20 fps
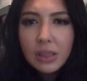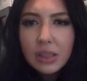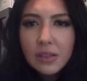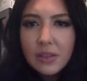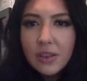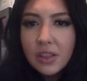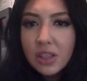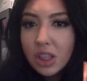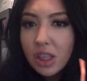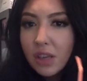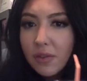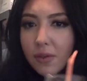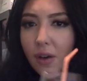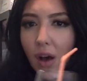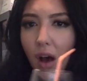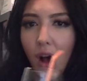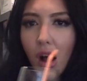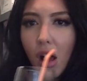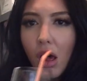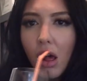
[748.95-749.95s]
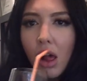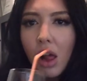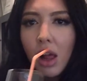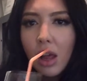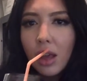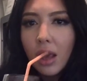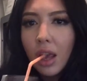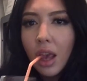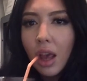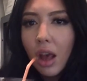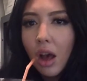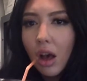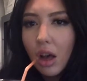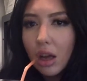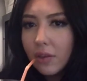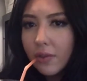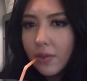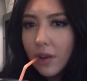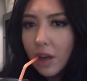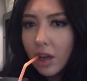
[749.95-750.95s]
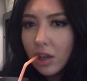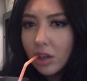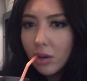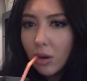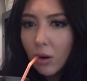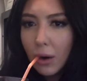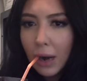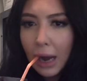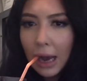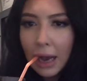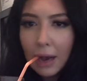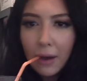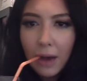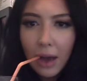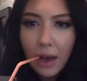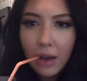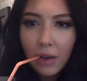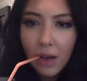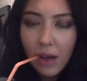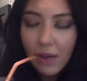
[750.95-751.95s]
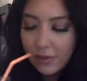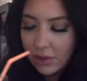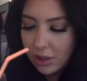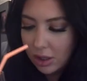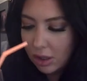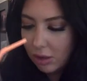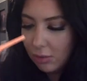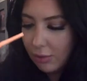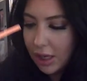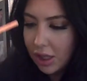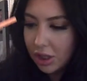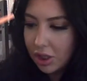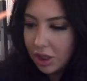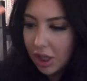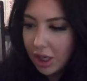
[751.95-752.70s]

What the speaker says: officially fall. Get all your fall decor out. I don't have too much.